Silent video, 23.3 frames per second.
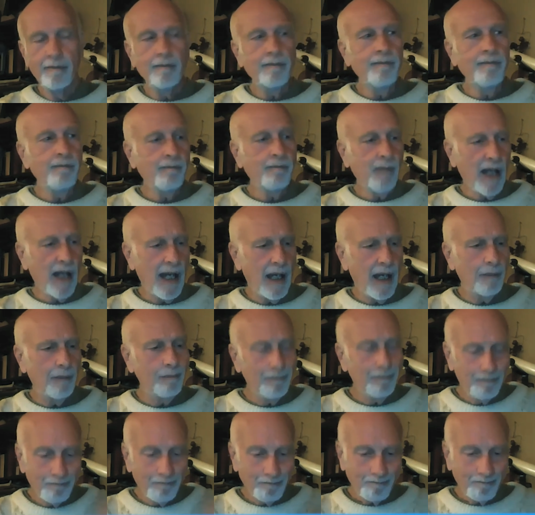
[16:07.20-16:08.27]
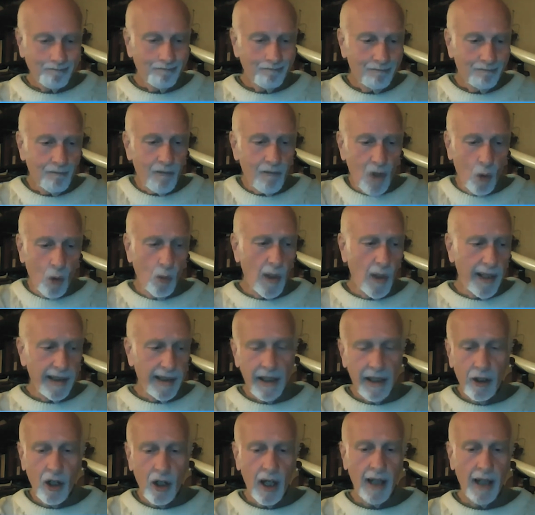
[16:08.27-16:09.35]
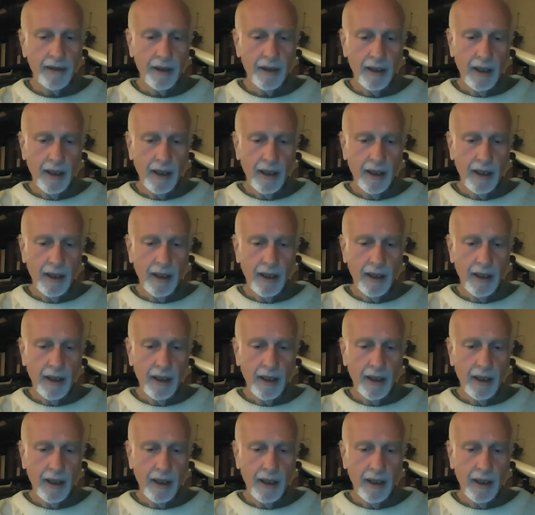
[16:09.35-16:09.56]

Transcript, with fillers: and when he got